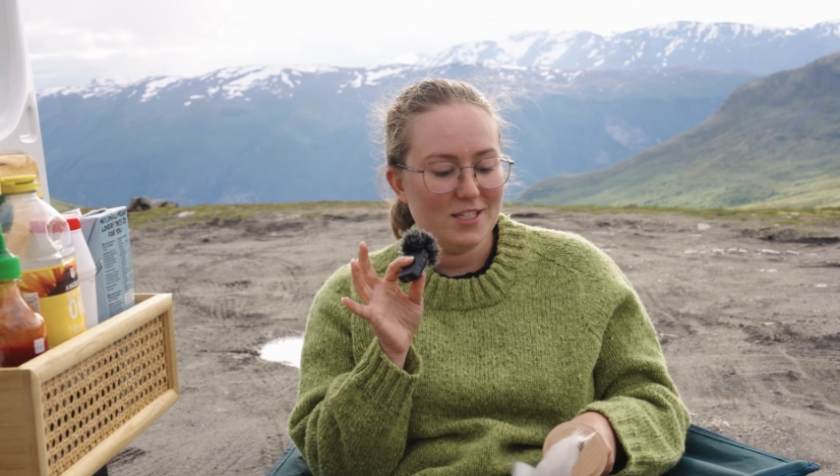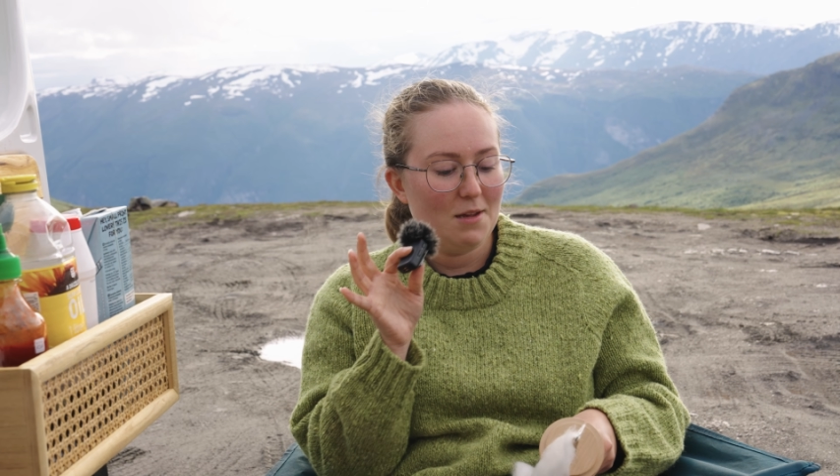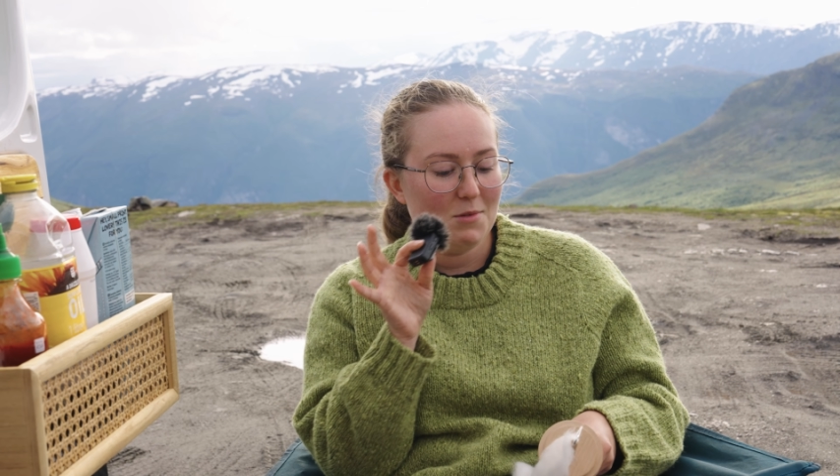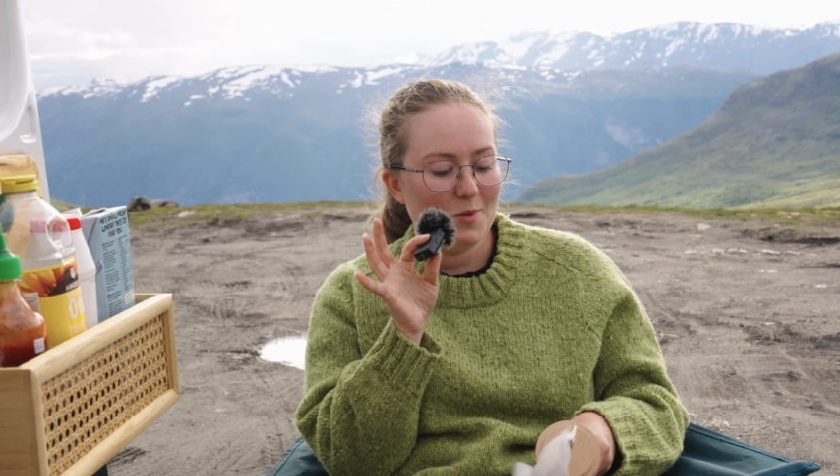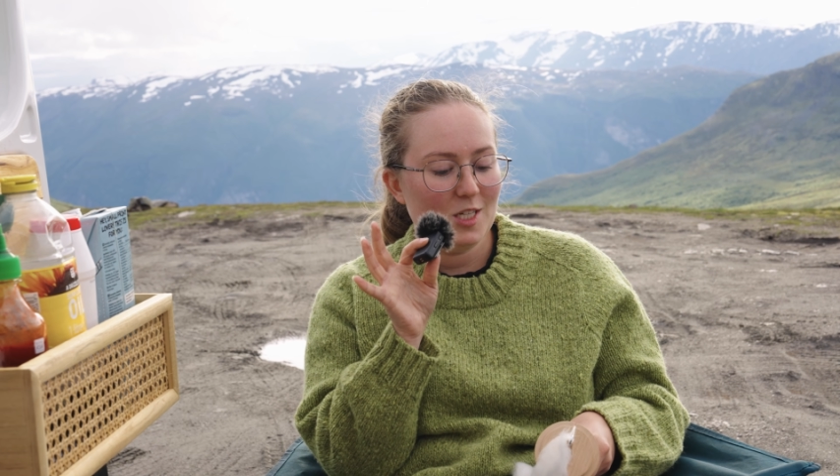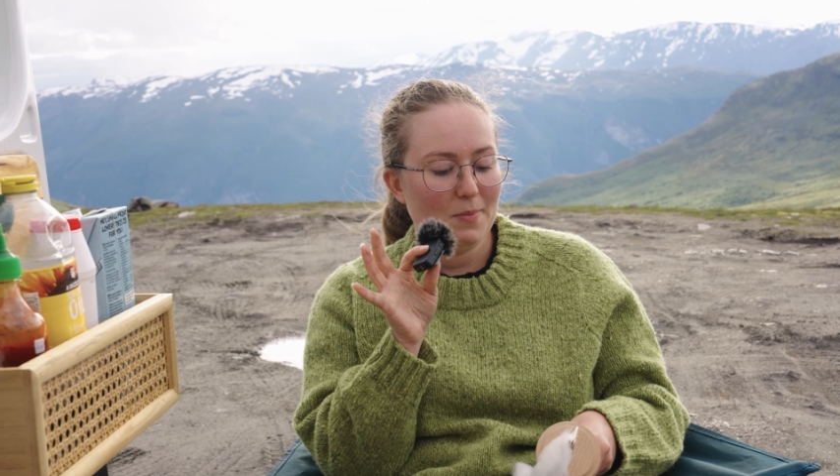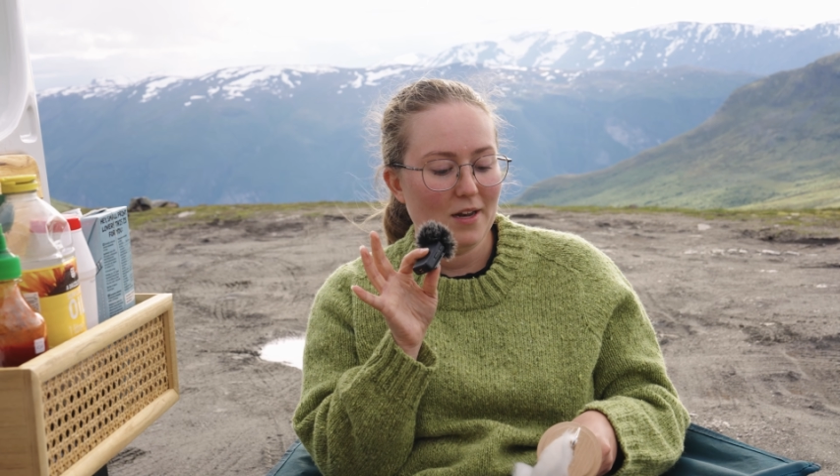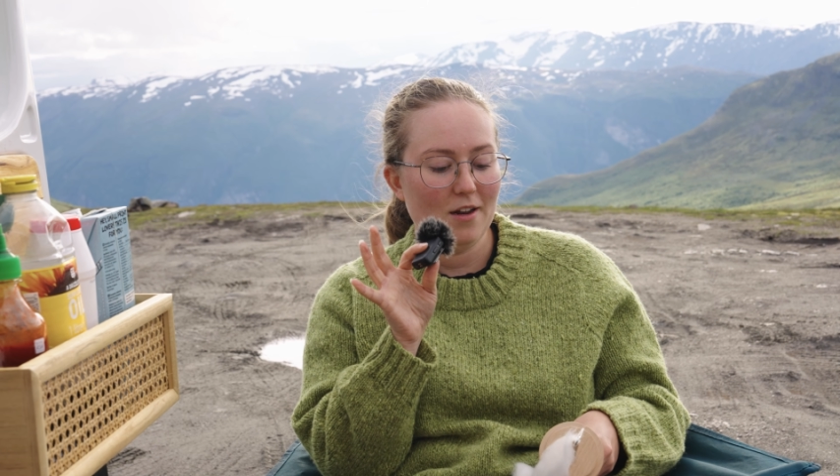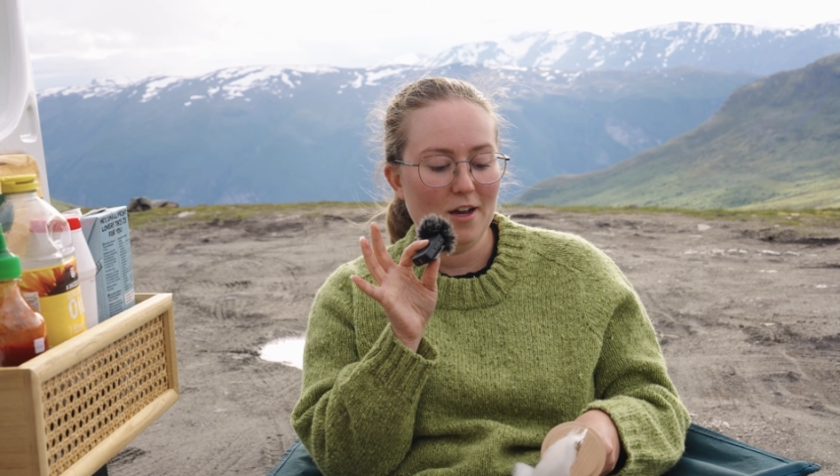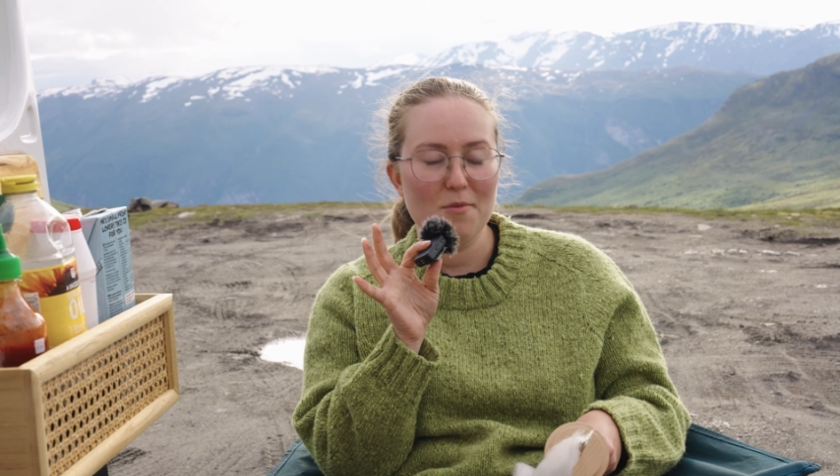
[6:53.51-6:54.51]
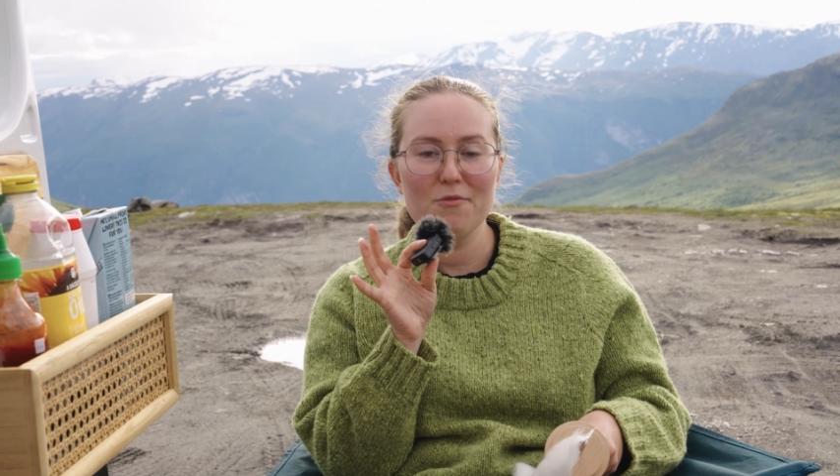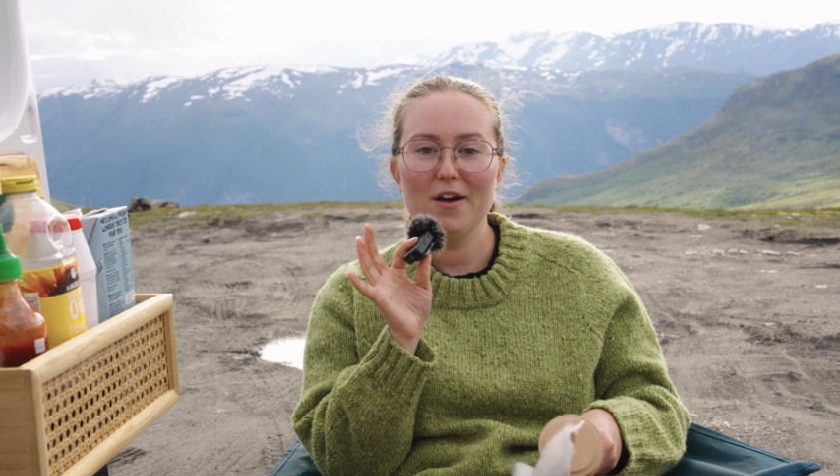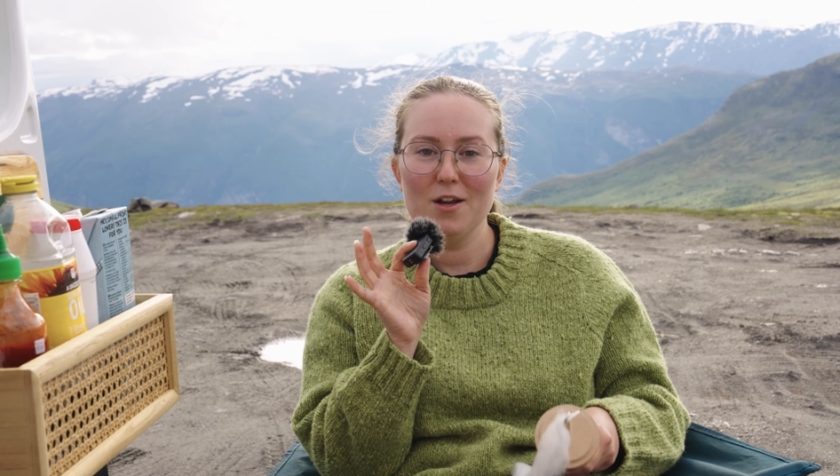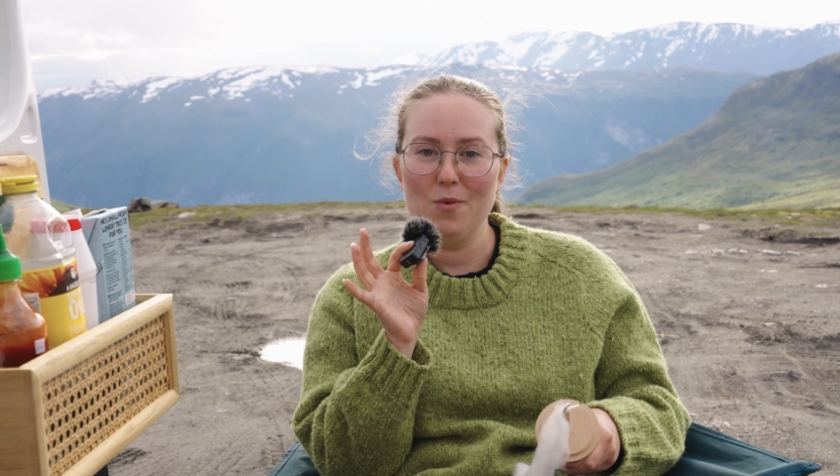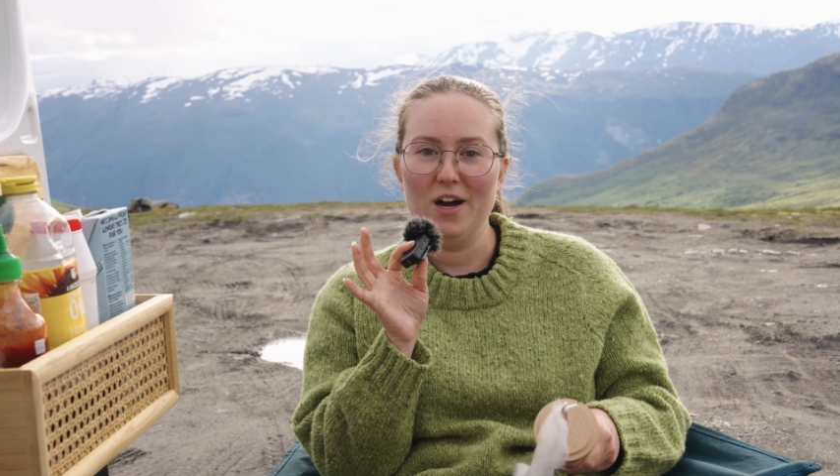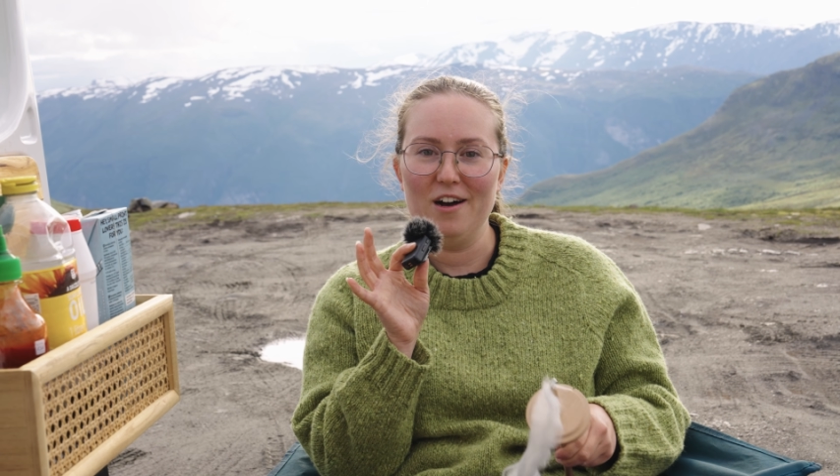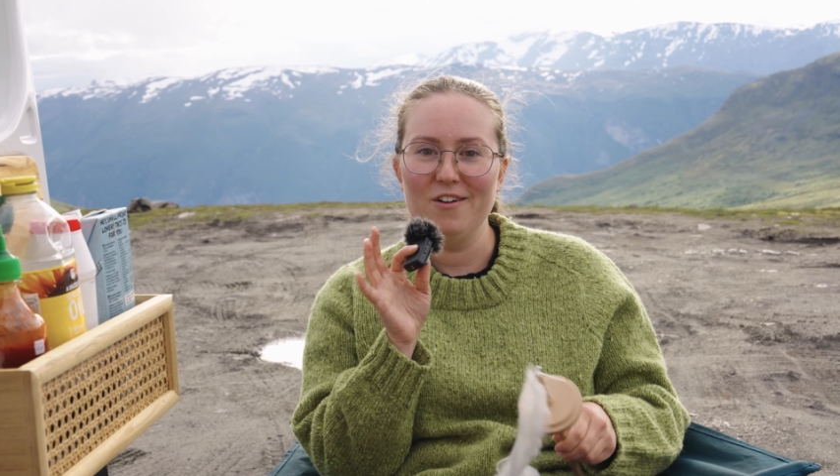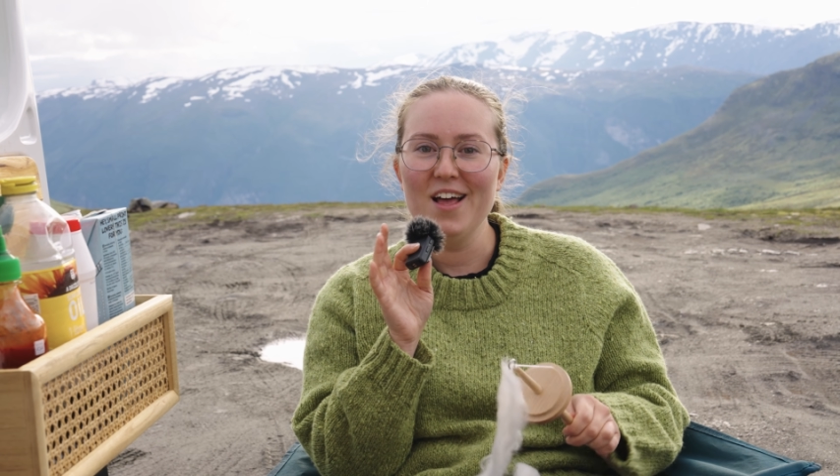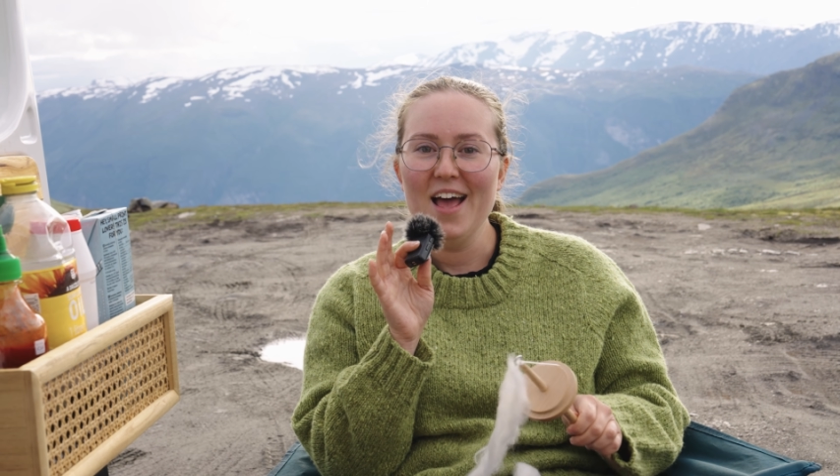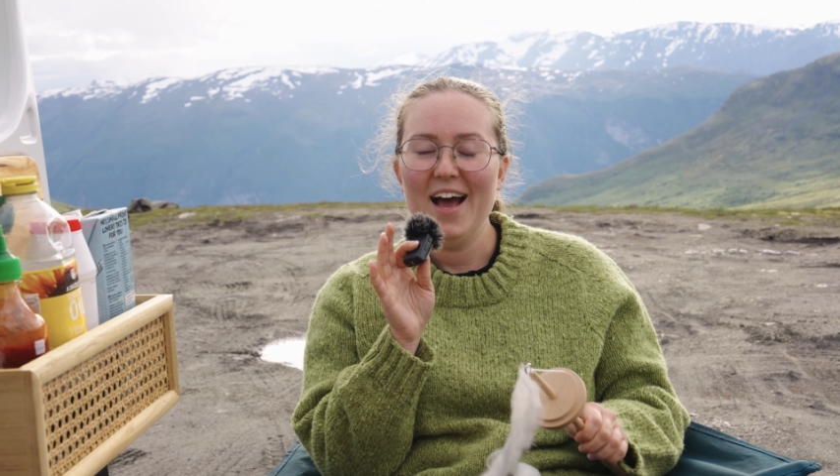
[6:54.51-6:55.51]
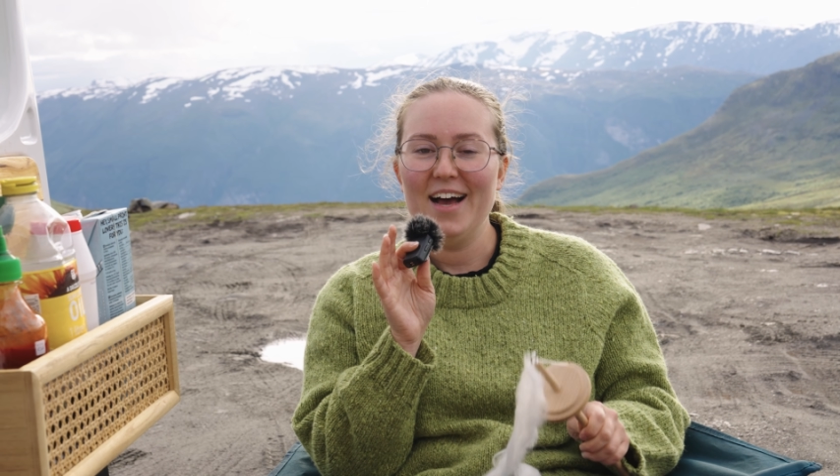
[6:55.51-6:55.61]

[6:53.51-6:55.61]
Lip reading: seems to be spinning up very well,